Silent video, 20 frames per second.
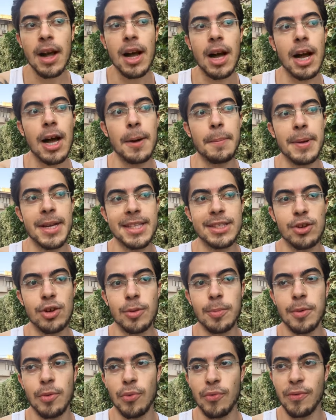uh, but it's going
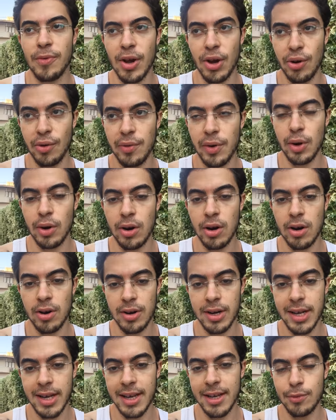to be very, very
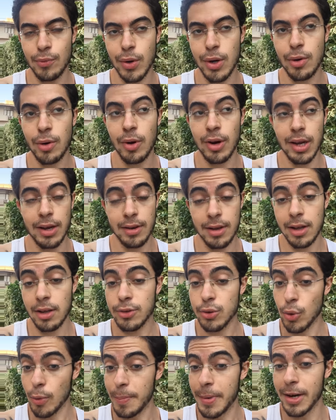hard and require
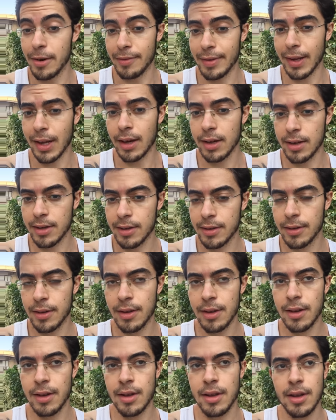also a bit of luck.
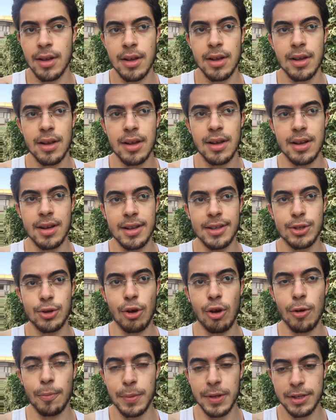Uh, so
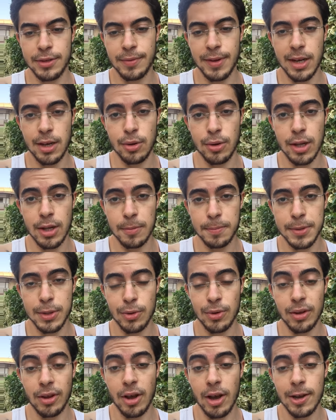I hope this video helps
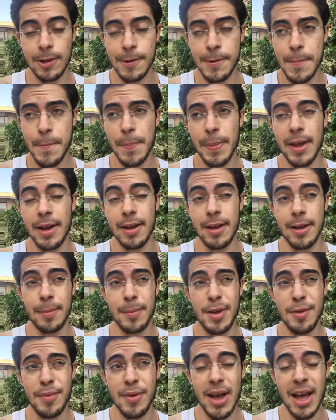you a lot. Um,
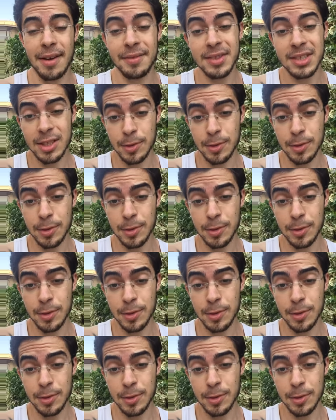if you haven't